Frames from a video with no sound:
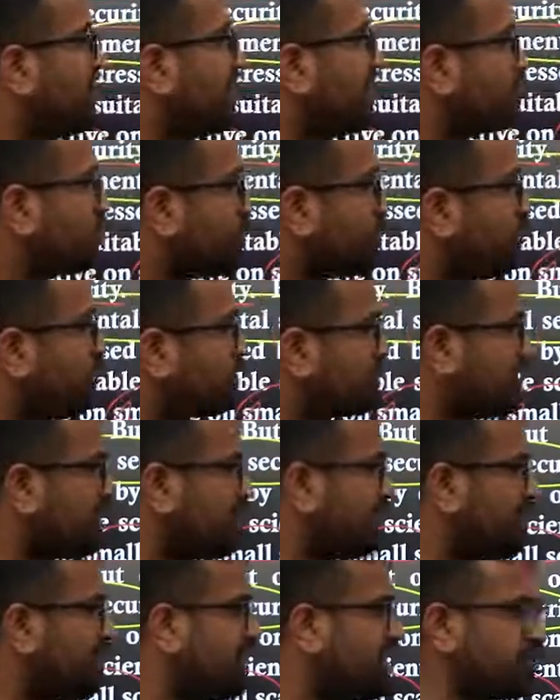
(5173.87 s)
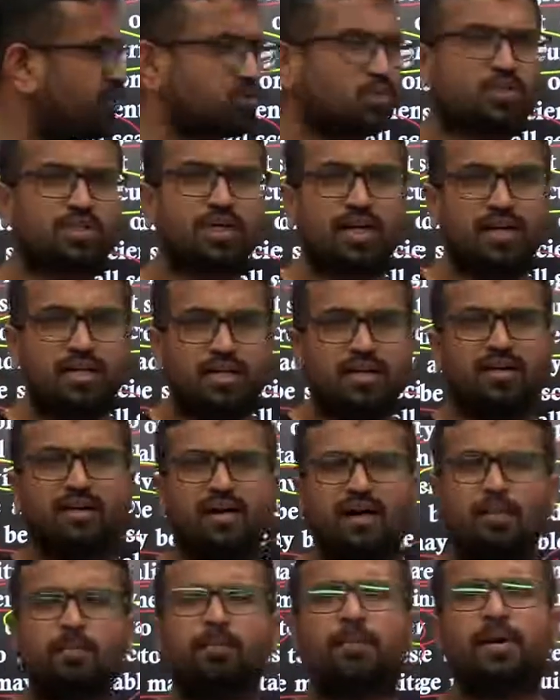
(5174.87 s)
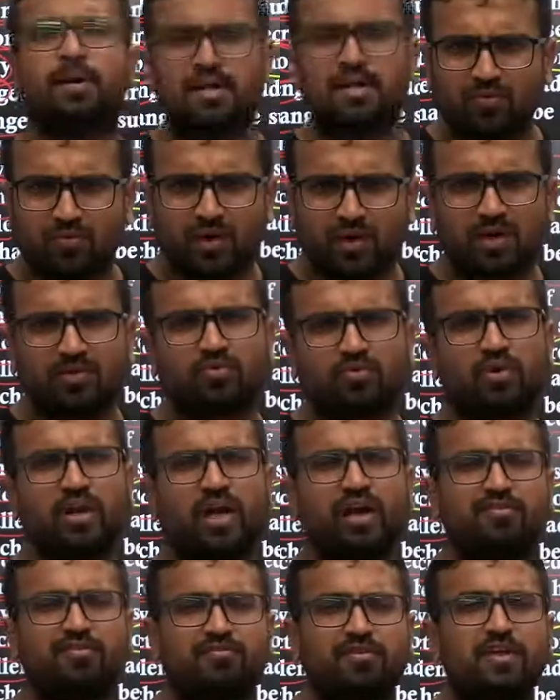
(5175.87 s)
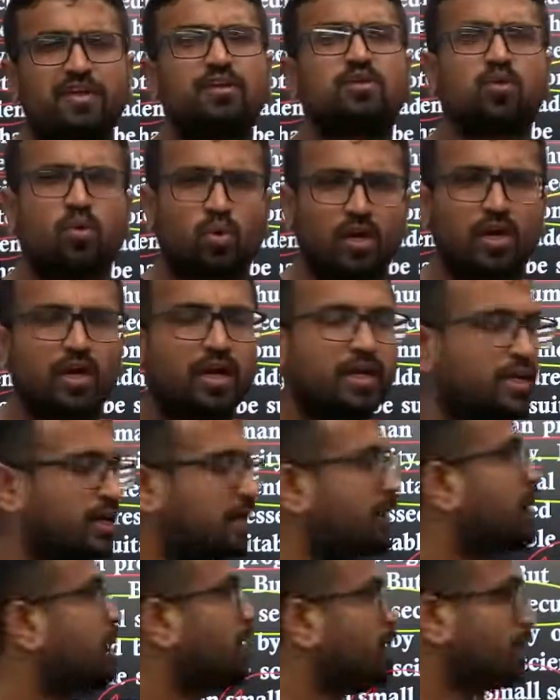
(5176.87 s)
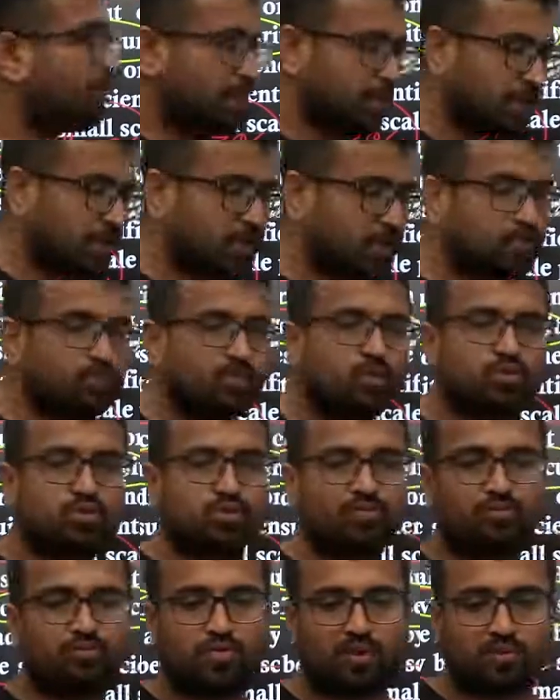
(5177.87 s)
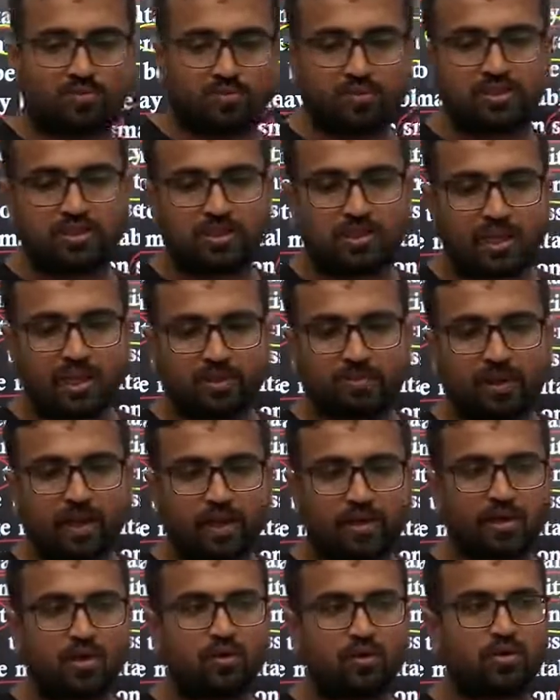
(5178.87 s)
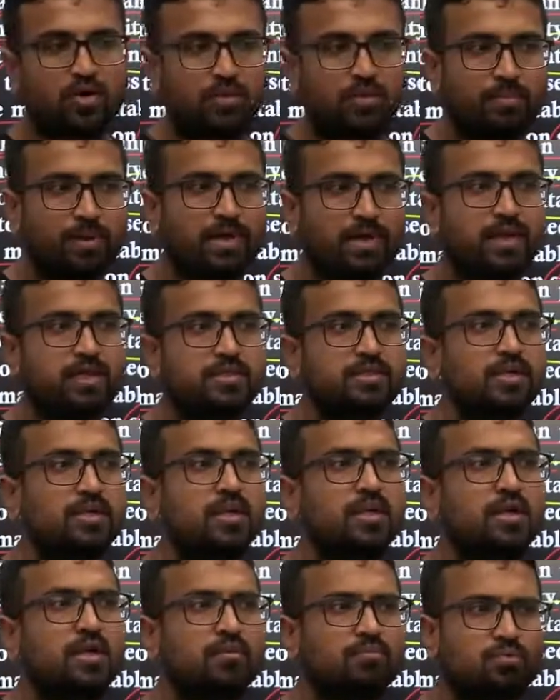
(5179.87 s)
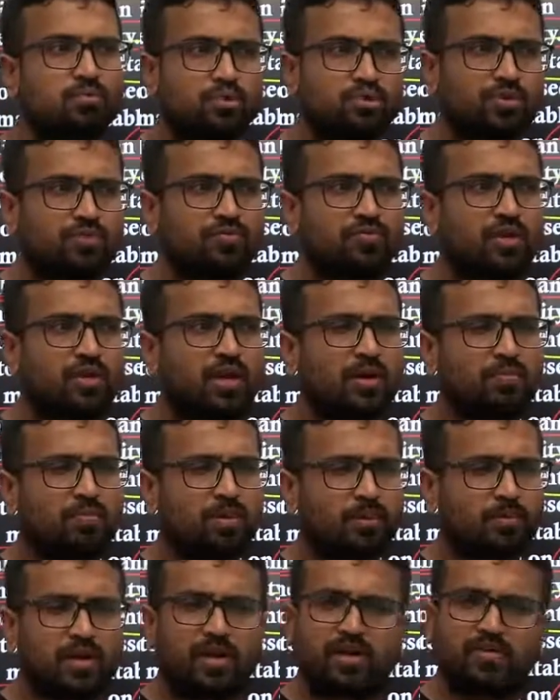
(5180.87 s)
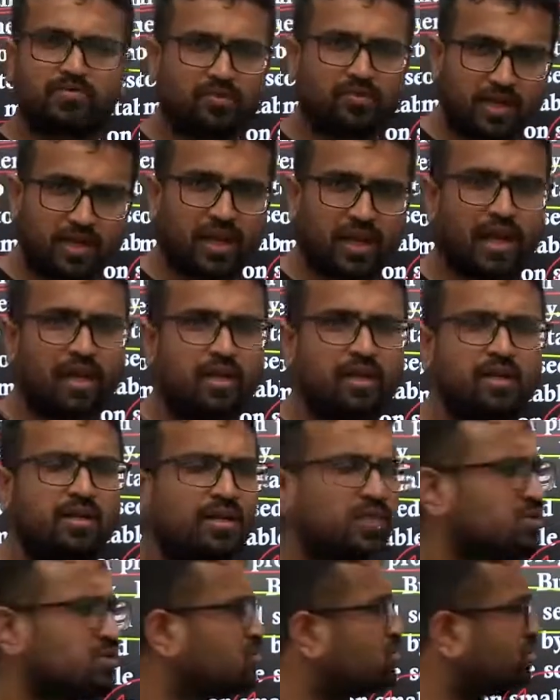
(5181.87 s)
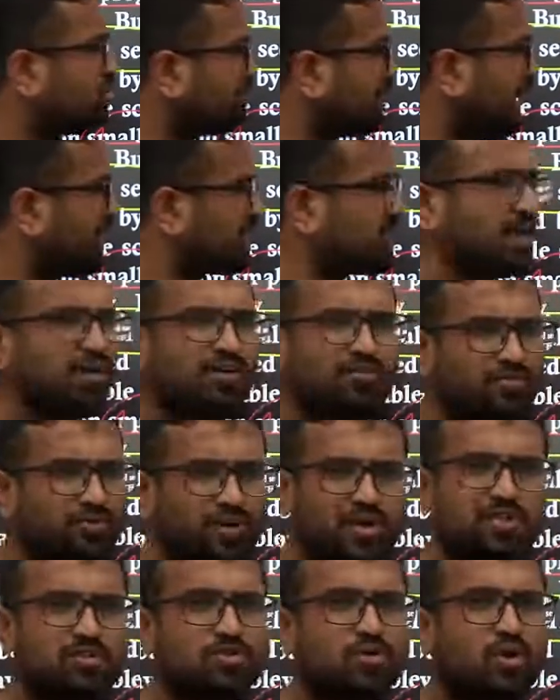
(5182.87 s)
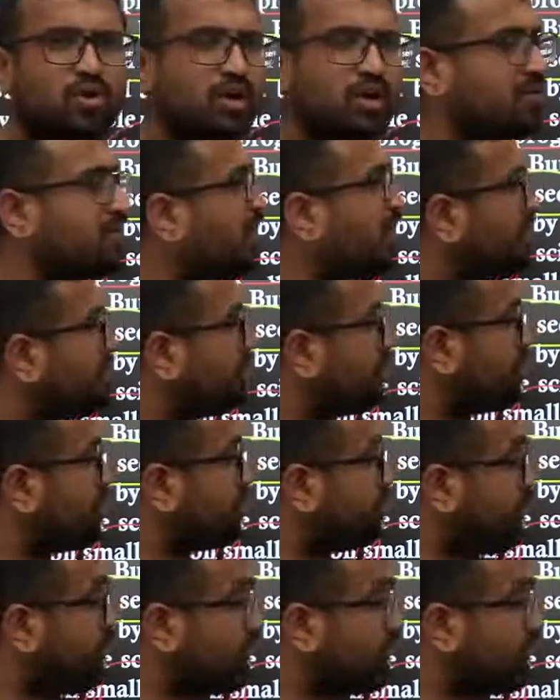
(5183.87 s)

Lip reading: So positively associated, a better word would have been correlated. But because most of you are from engineering background, and because most of you are preparing for GATE, so that kind of word is not required.